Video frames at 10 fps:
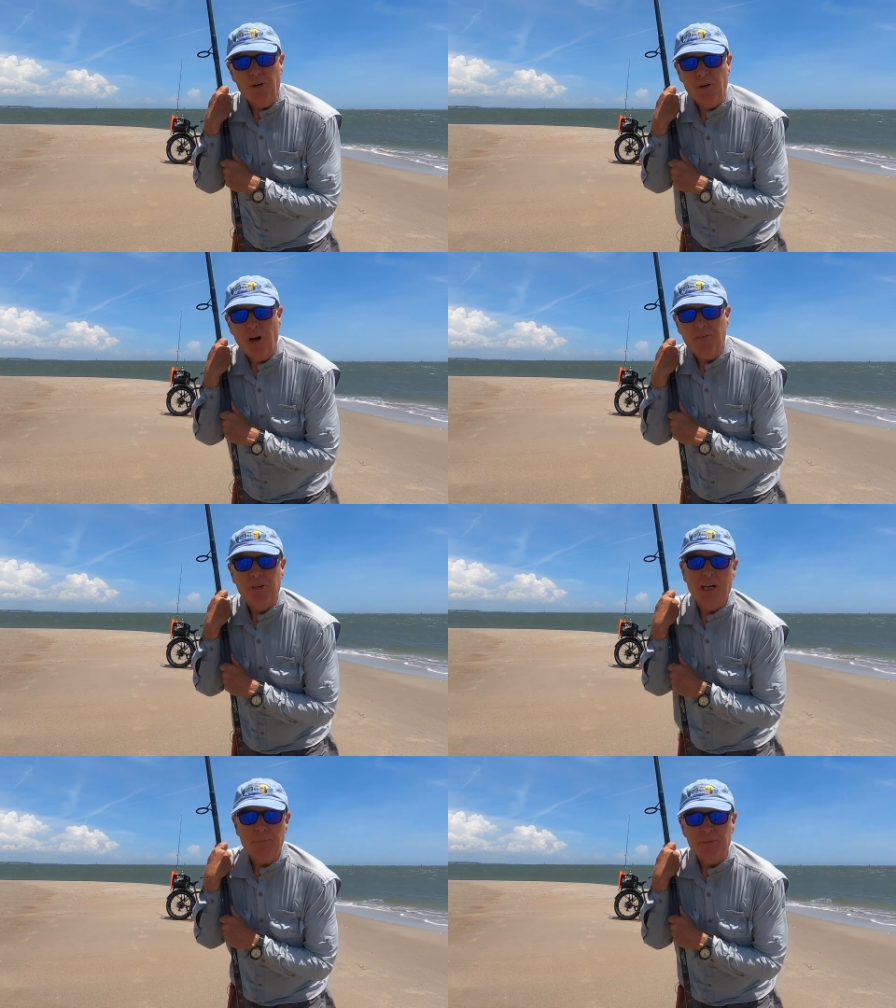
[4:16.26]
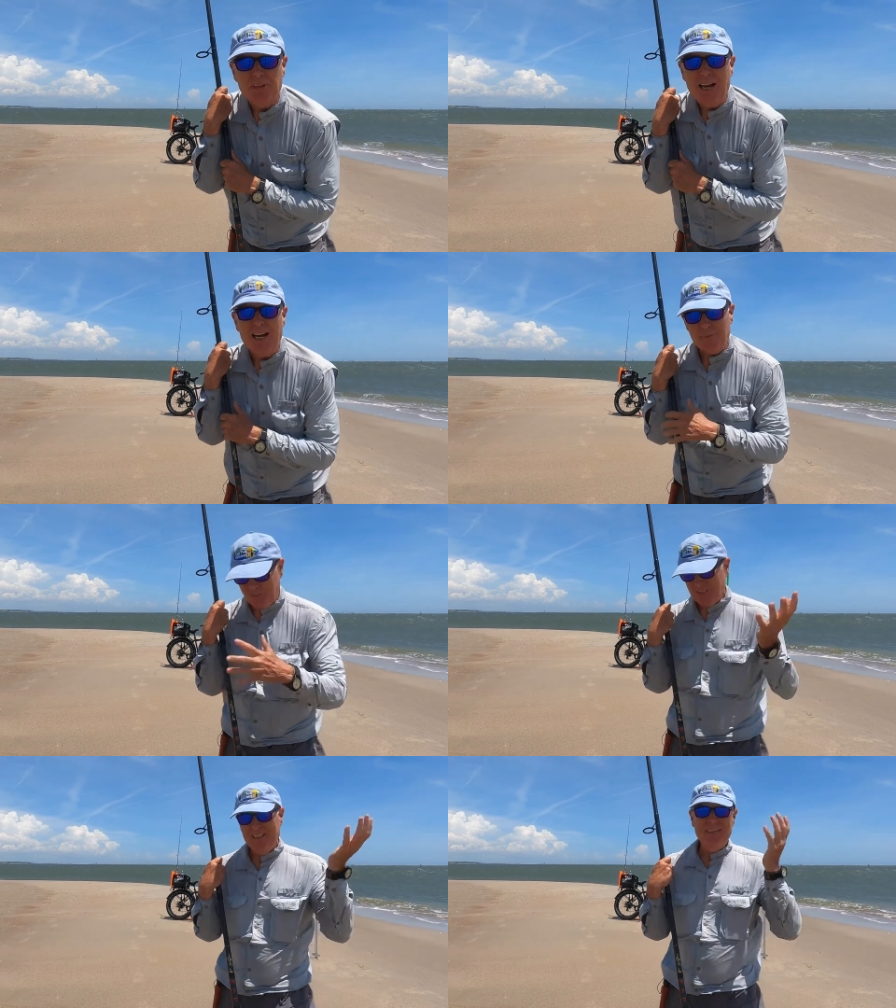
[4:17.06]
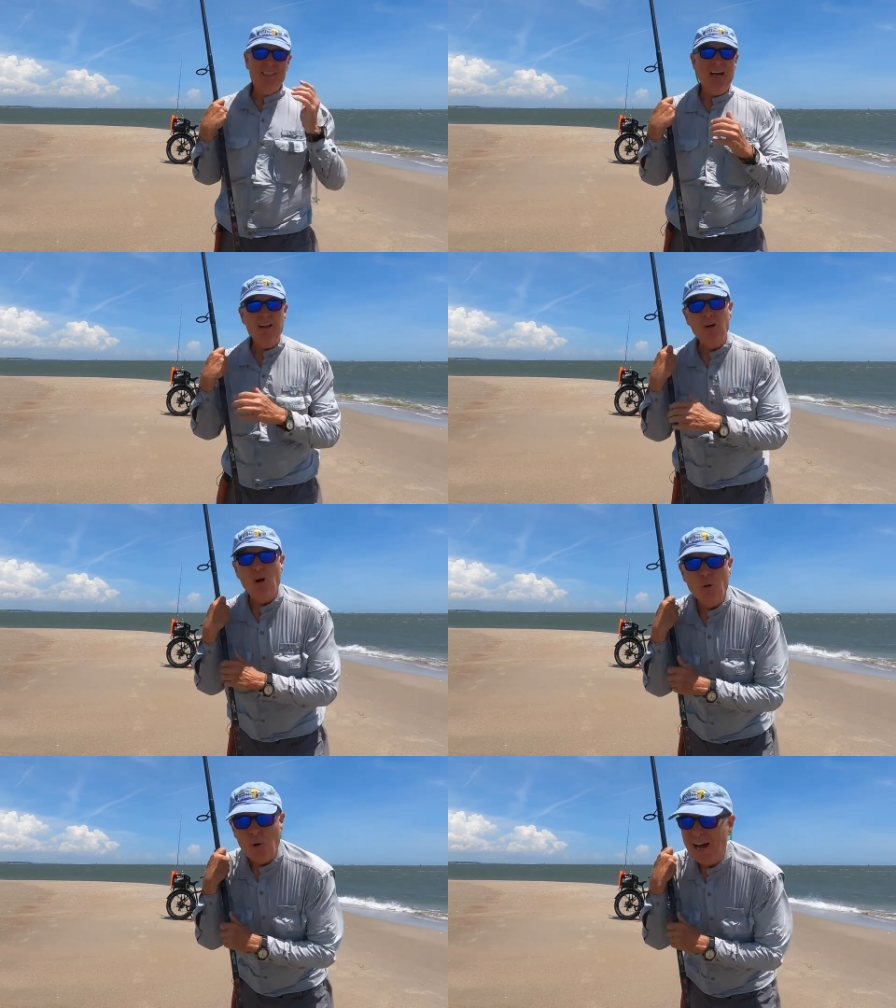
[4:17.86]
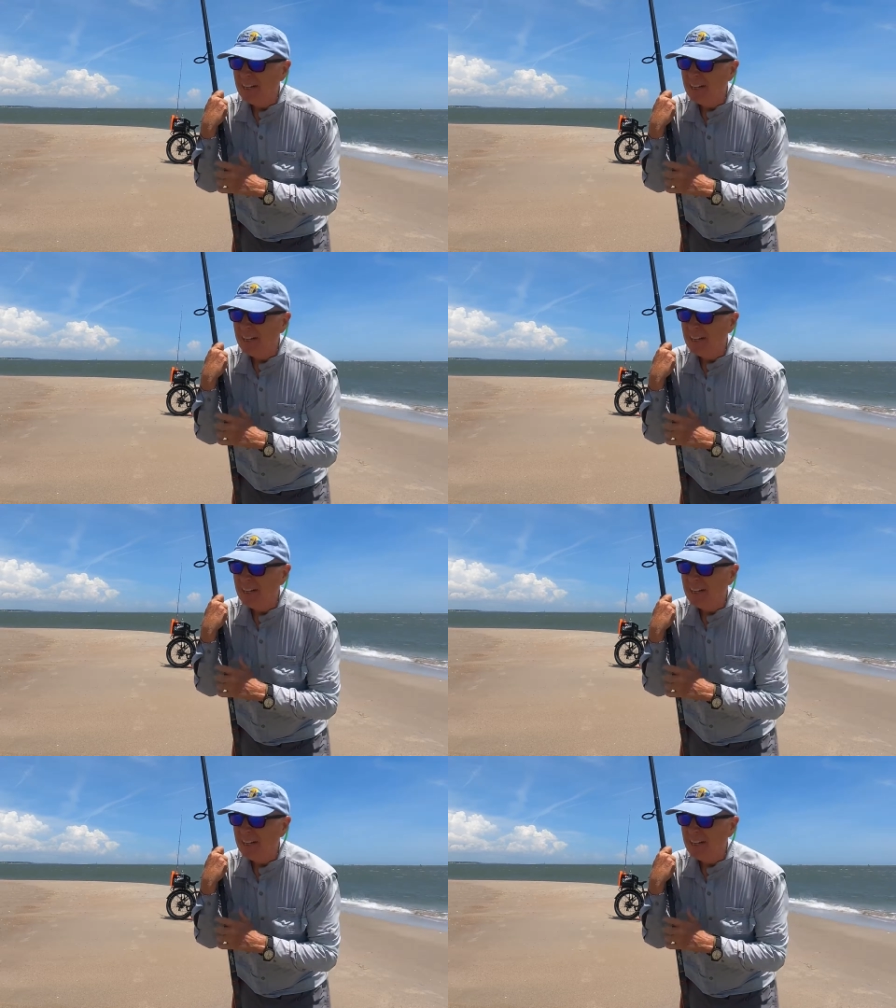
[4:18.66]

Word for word: blown off a couple times, gotten all